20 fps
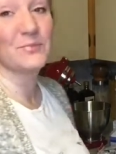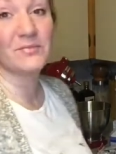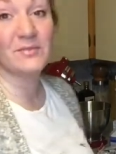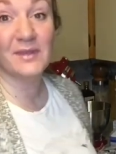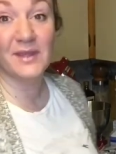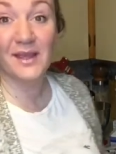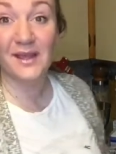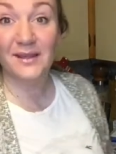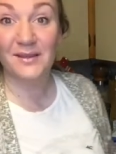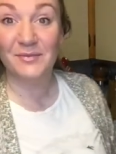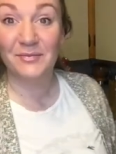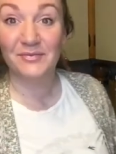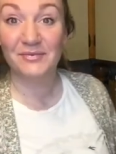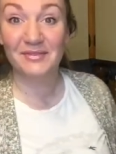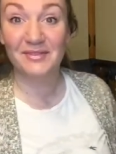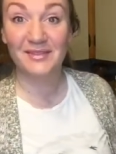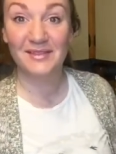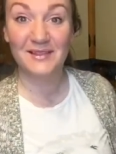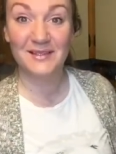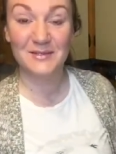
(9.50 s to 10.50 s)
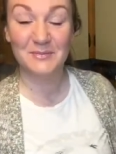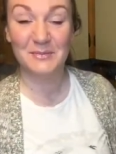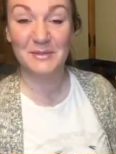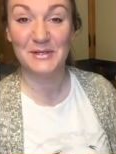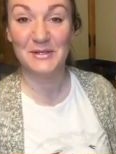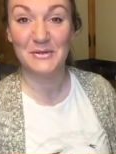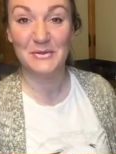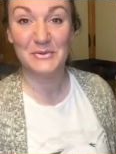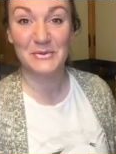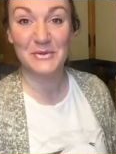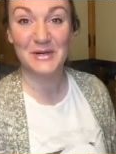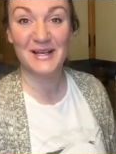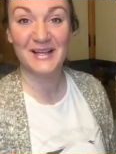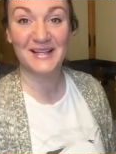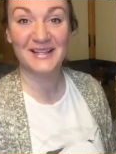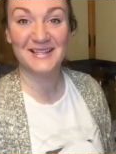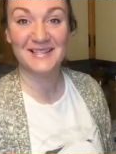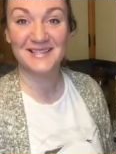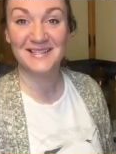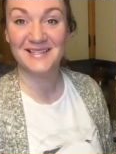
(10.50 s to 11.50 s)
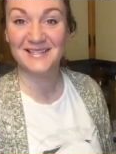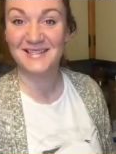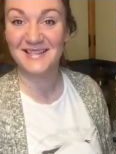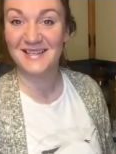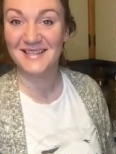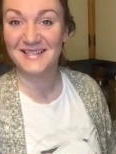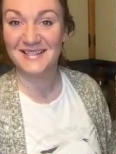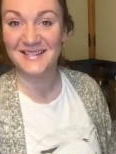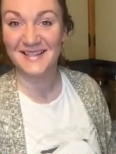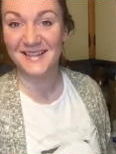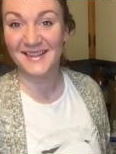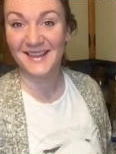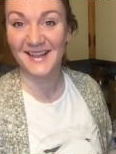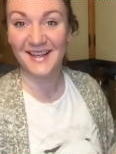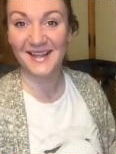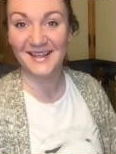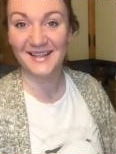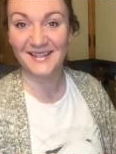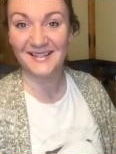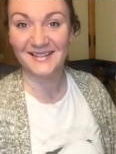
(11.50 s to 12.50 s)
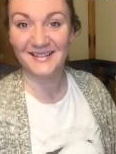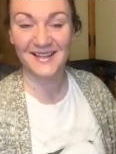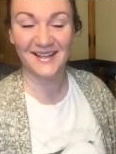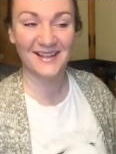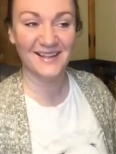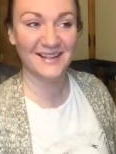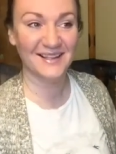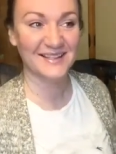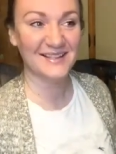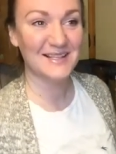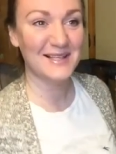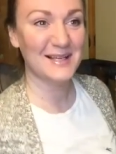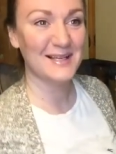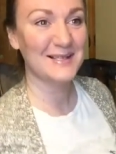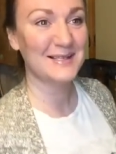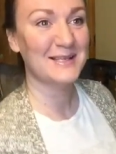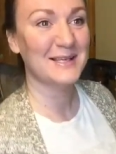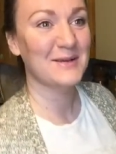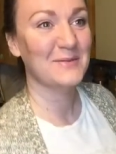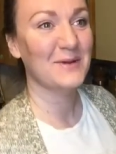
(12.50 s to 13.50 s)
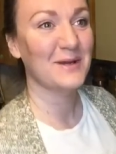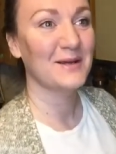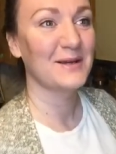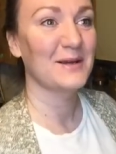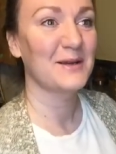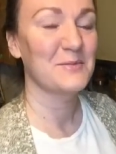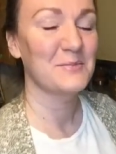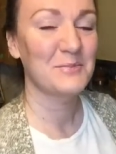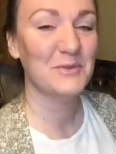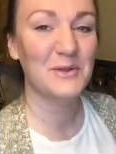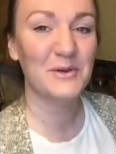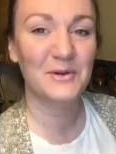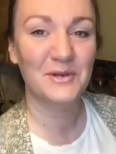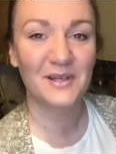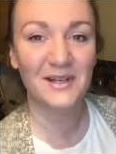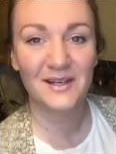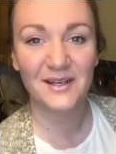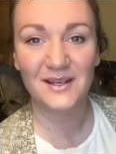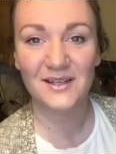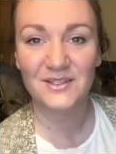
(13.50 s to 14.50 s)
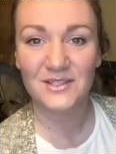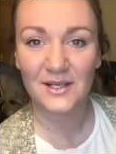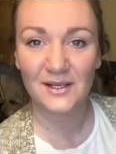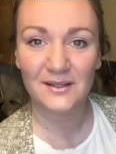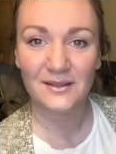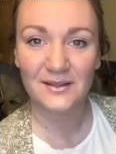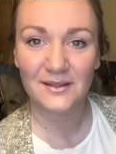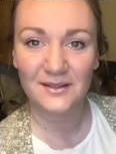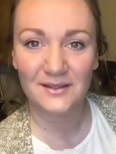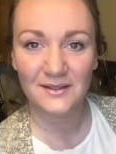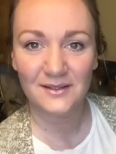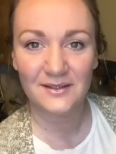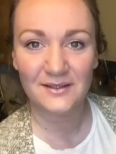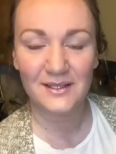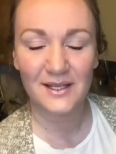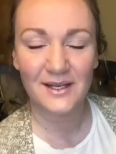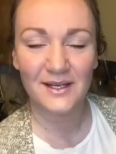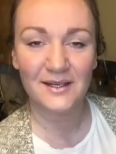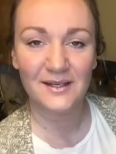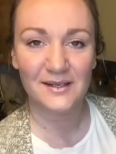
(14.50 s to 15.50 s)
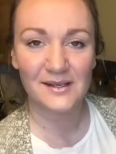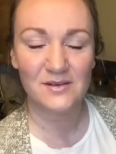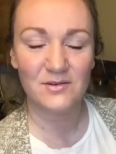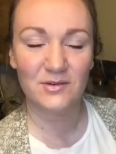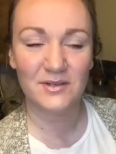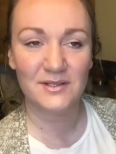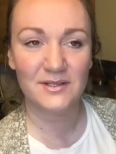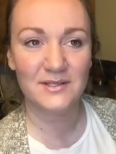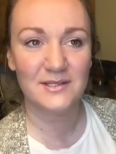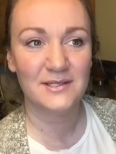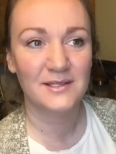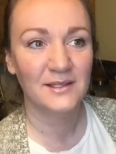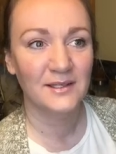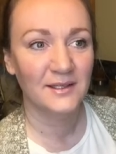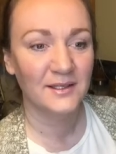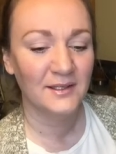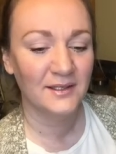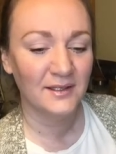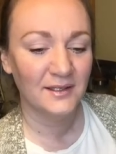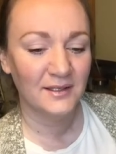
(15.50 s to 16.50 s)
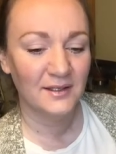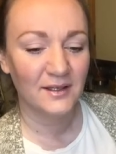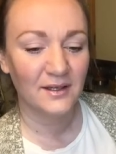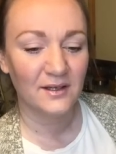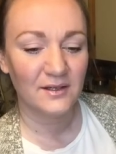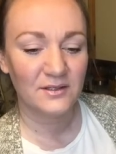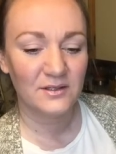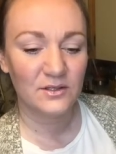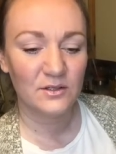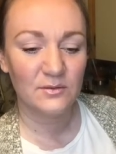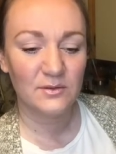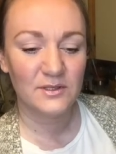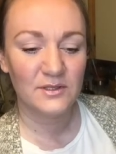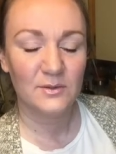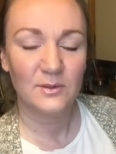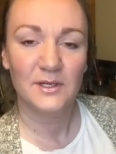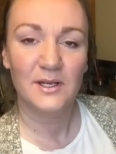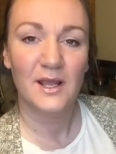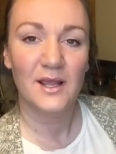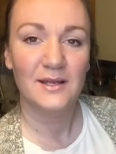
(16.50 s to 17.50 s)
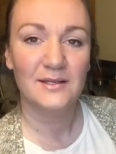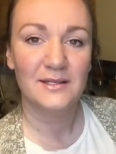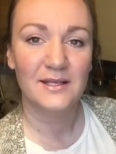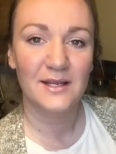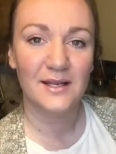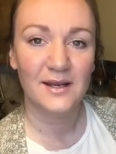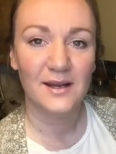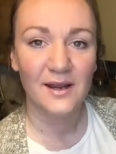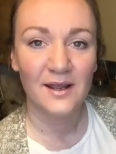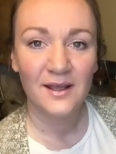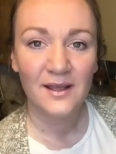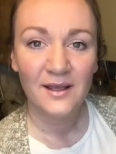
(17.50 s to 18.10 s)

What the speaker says: Yeah, it's been a while since I said that. I think the last time I uploaded, I checked the date and it was October 2018.